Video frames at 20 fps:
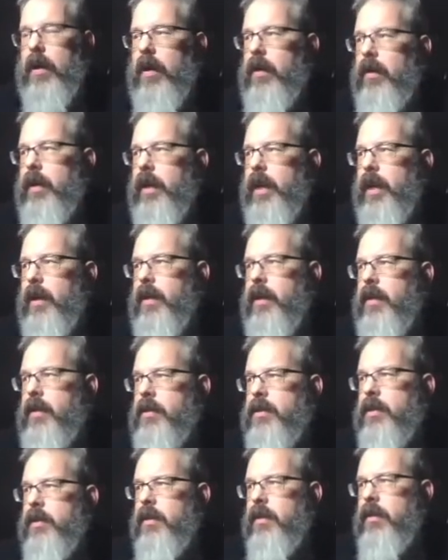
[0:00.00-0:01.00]
Okay,
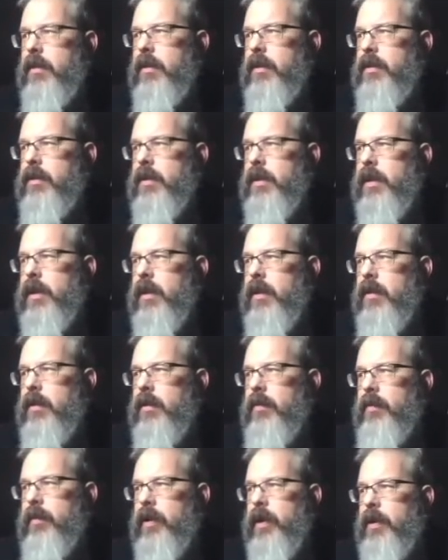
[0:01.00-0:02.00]
let's let's look at a
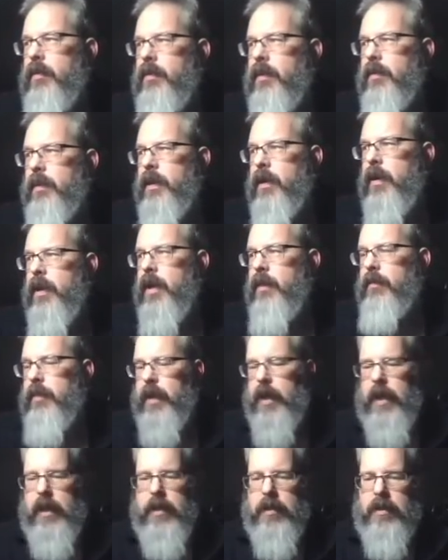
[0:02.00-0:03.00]
little problem in our
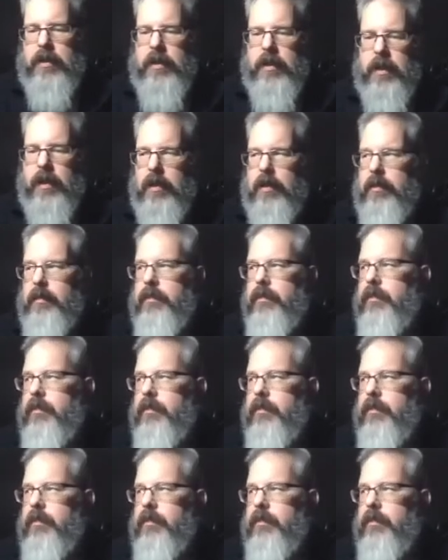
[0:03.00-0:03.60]
application here.